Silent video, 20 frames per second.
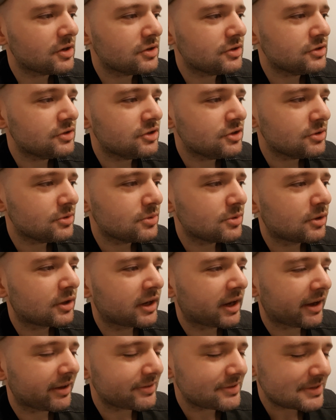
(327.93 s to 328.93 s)
you
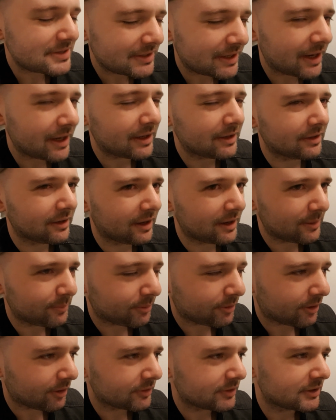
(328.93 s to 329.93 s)
can scale a
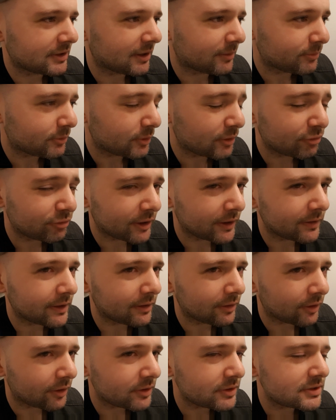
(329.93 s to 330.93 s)
project up to a fairly
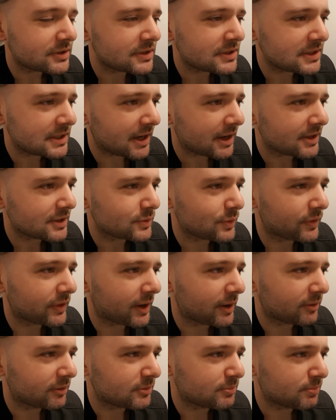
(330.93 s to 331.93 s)
large size
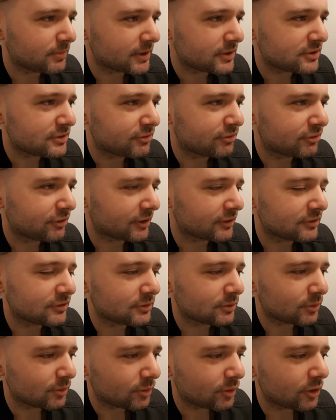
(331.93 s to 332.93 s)
without much
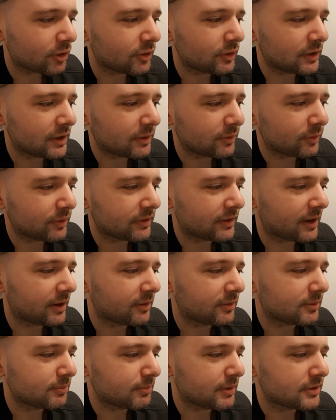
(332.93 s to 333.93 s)
fuss or worry and
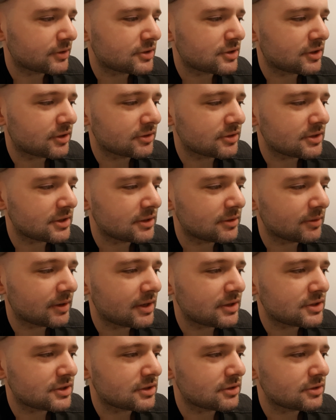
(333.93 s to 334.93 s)
without much
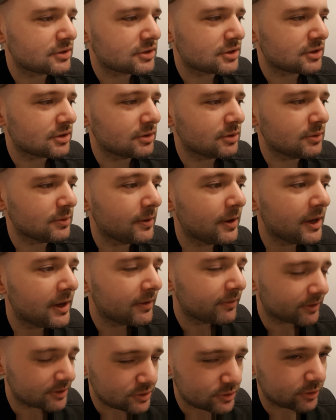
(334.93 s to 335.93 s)
consideration to
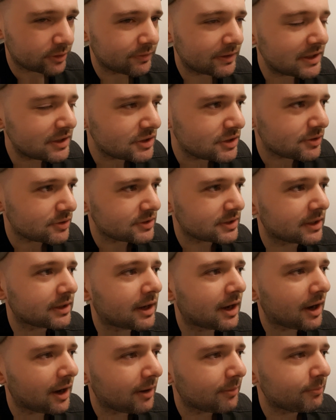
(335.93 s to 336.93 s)
the sort of issues that
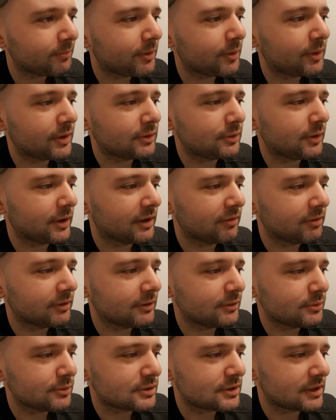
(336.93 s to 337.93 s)
come when you have a
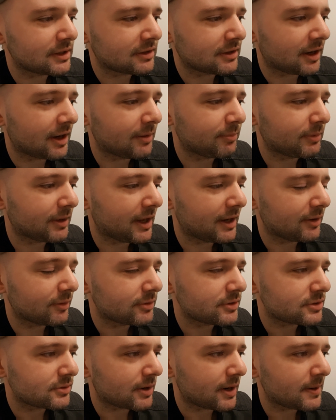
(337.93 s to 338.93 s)
loosely typed
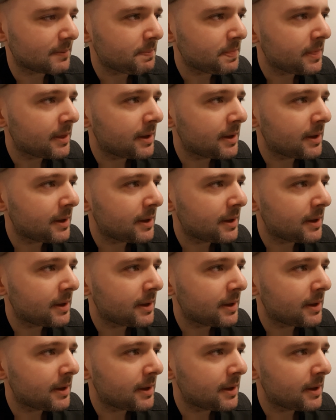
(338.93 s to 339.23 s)
language, right?